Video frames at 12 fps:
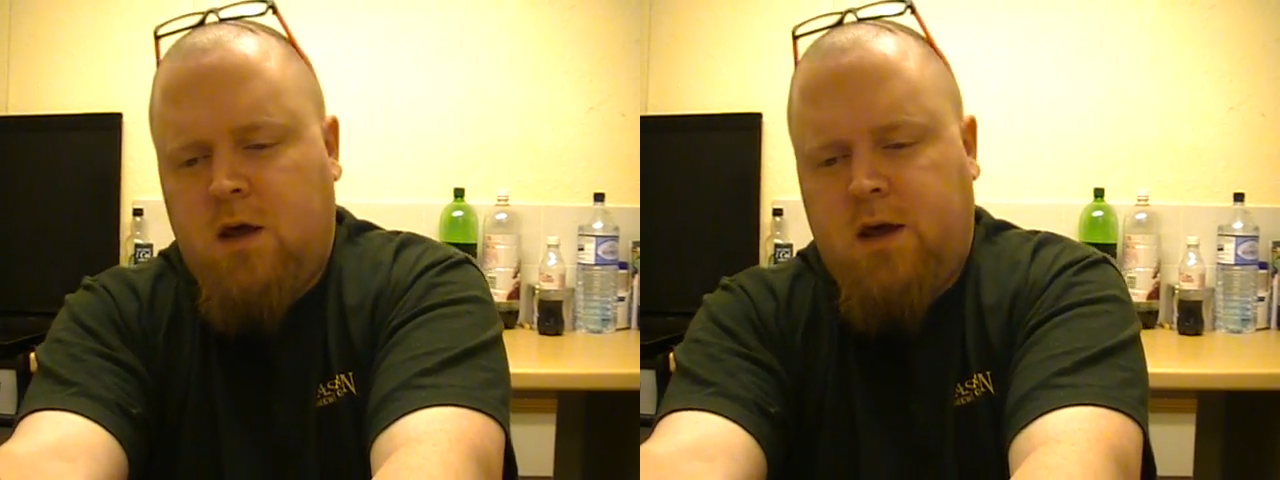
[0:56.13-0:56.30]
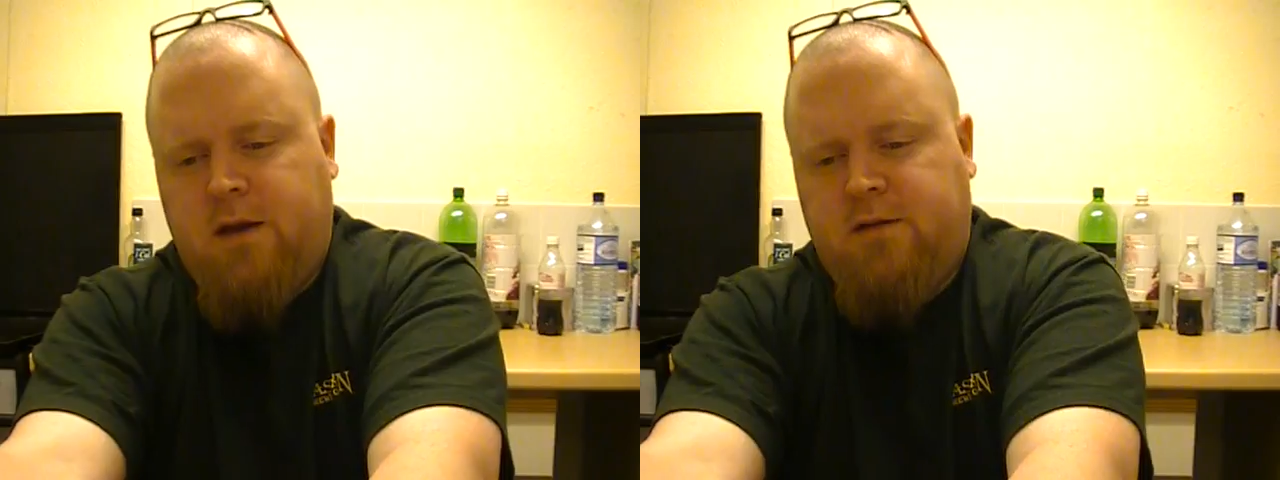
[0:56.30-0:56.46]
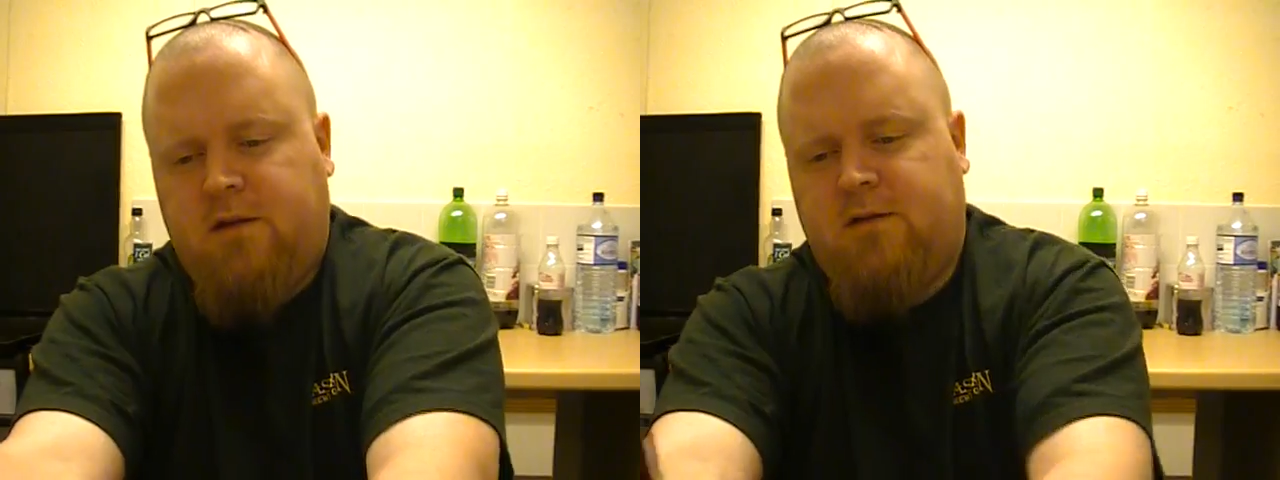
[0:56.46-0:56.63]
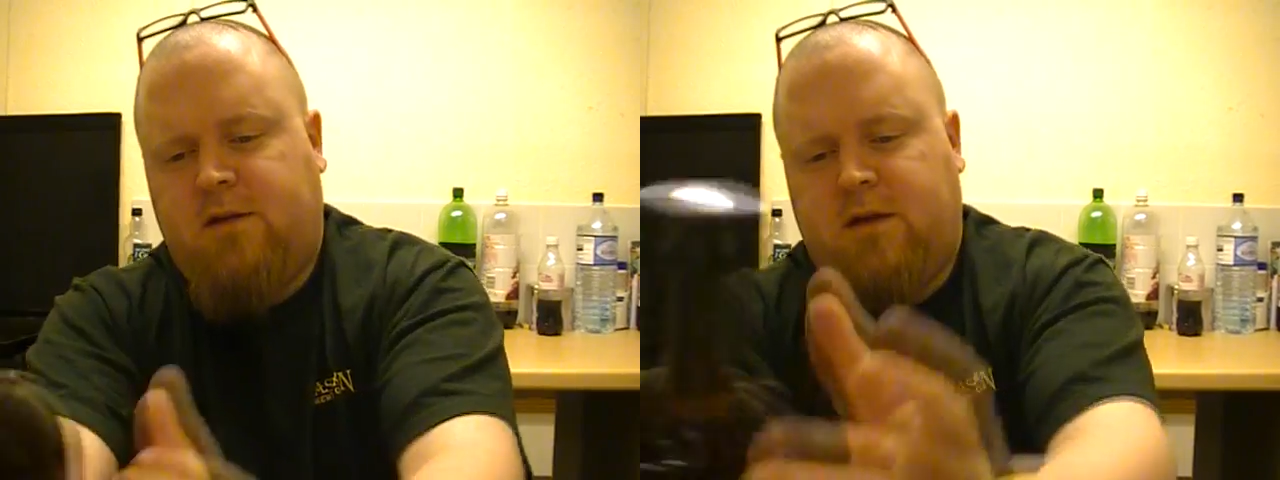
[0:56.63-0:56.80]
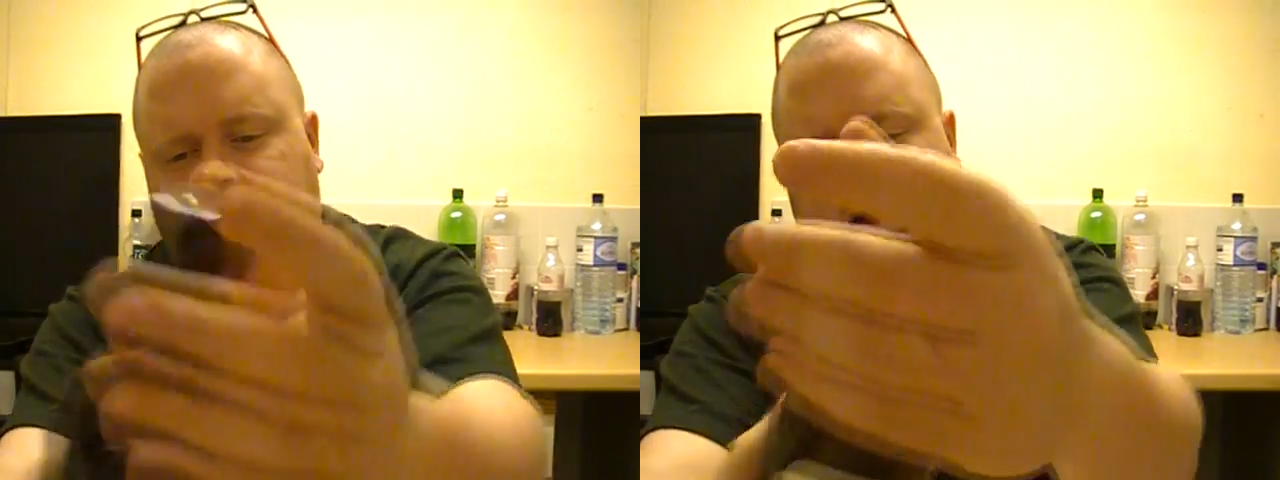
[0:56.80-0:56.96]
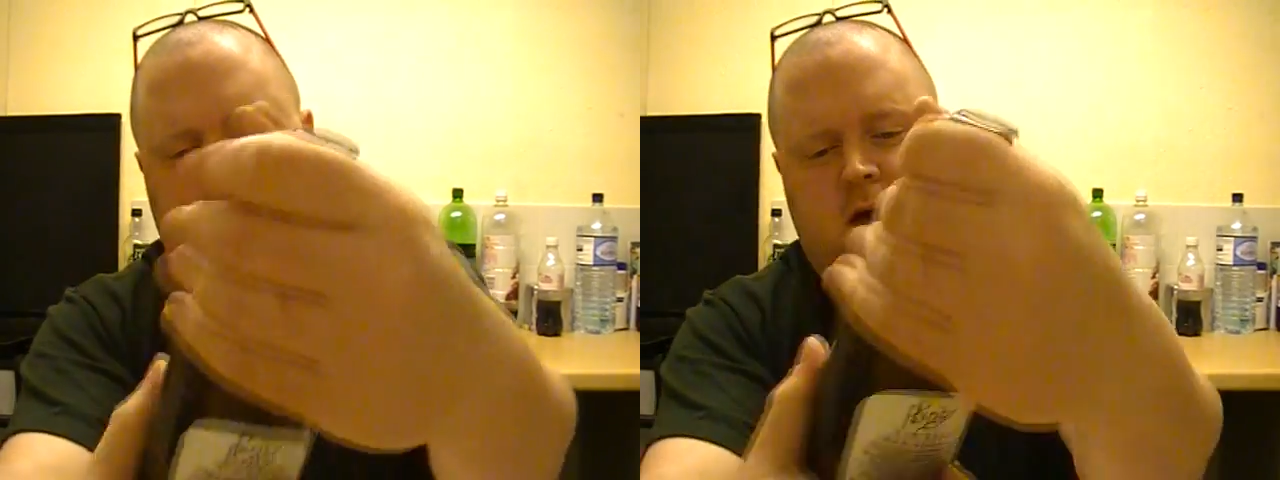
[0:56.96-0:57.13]
And this is
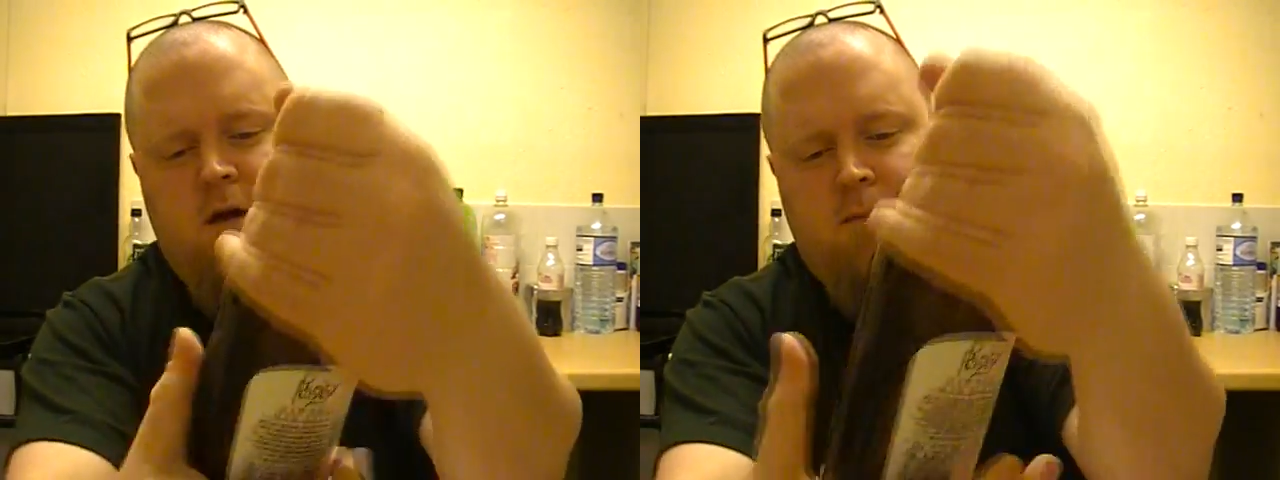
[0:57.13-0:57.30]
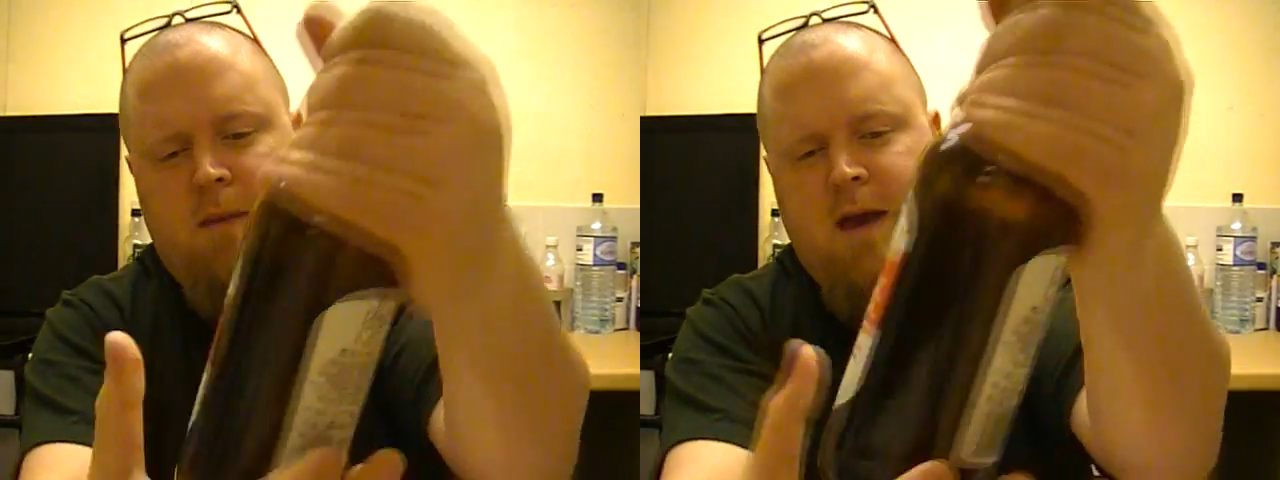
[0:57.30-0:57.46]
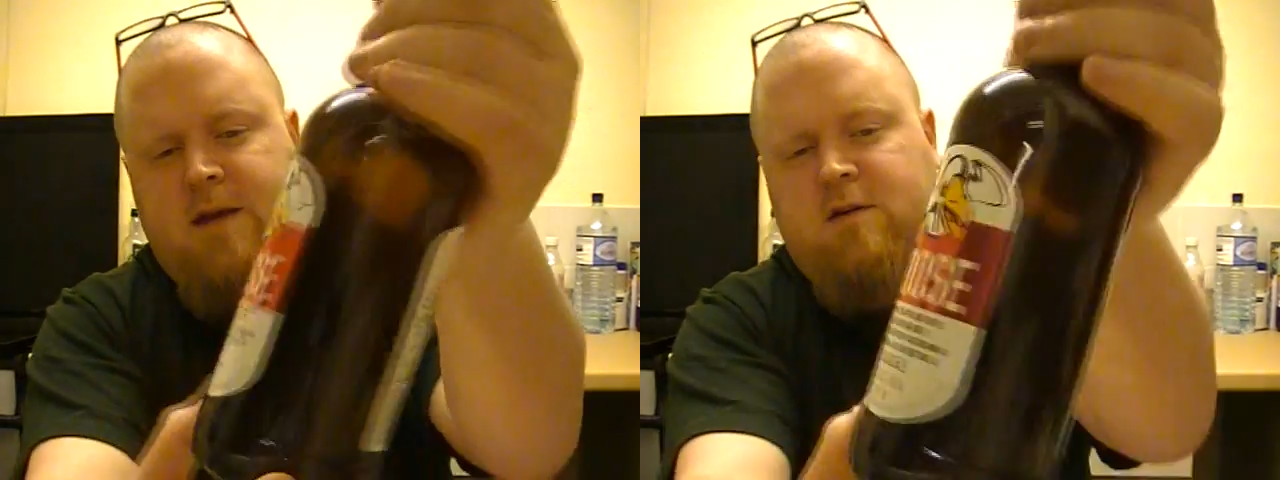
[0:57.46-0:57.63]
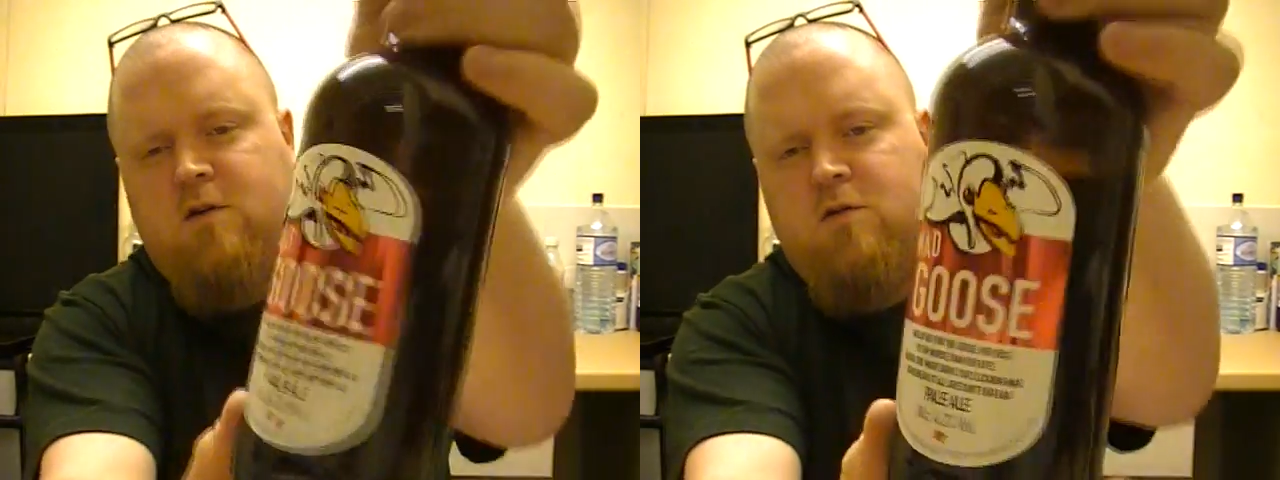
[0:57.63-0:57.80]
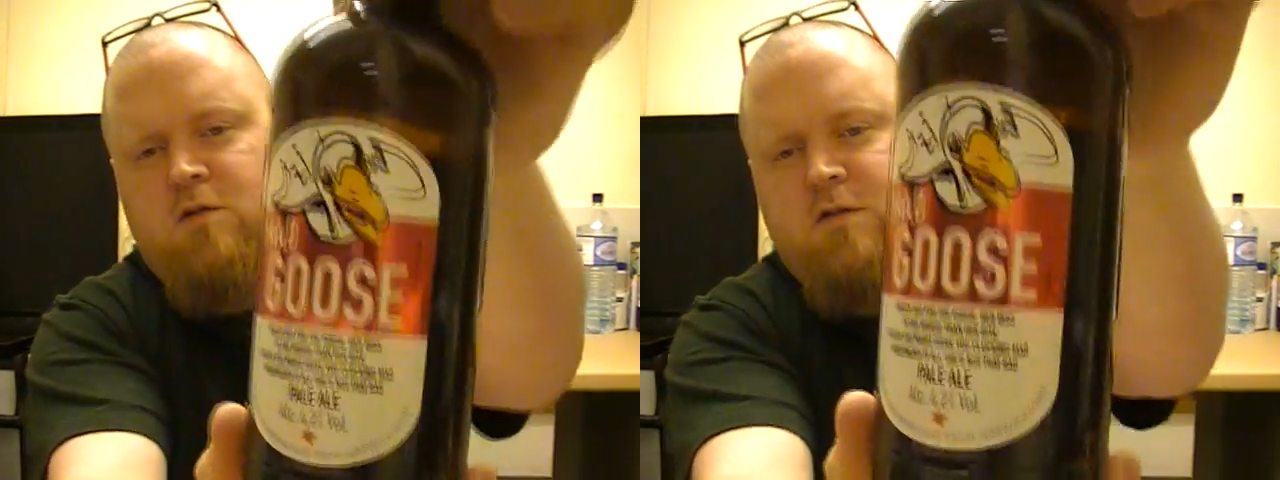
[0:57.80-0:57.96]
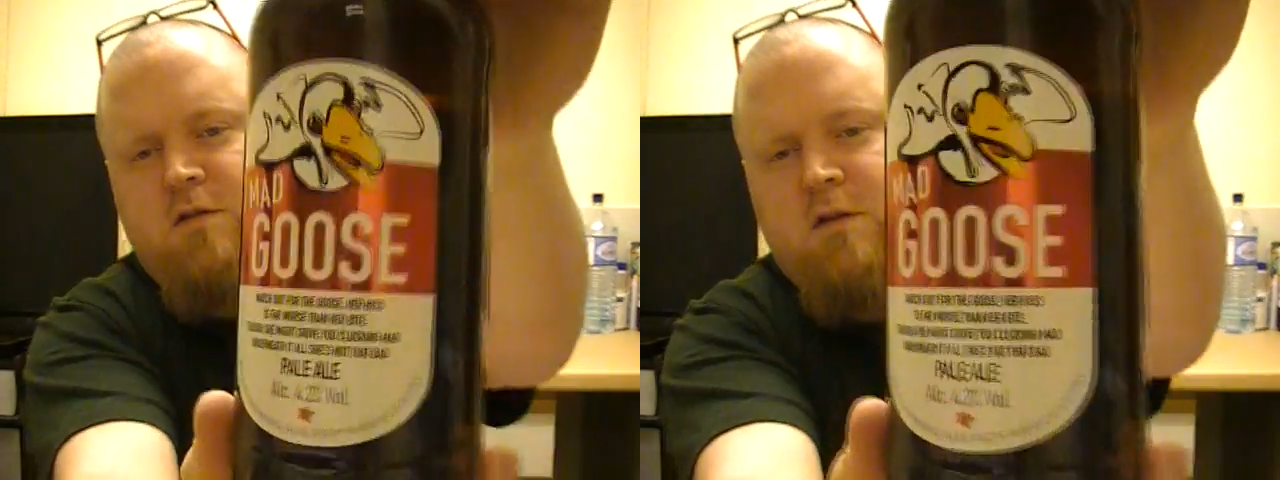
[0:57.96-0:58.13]
the Mad
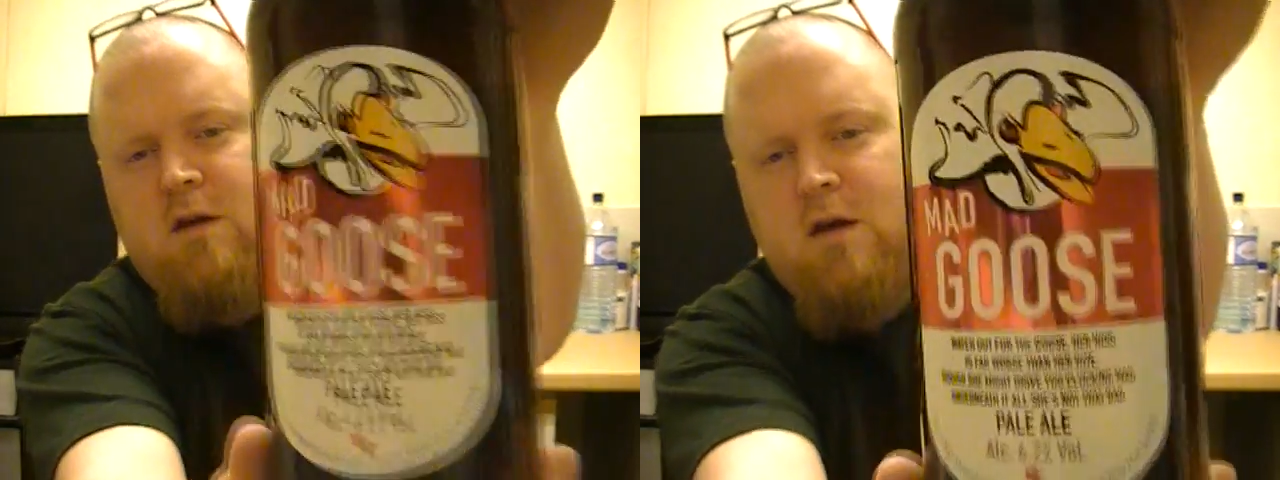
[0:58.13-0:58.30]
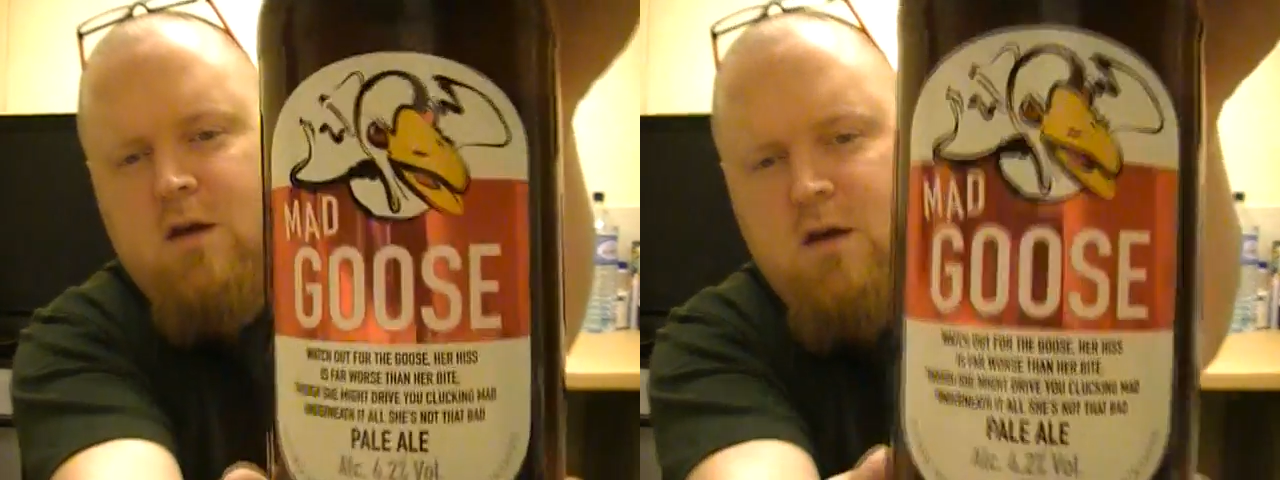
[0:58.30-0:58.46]
Goose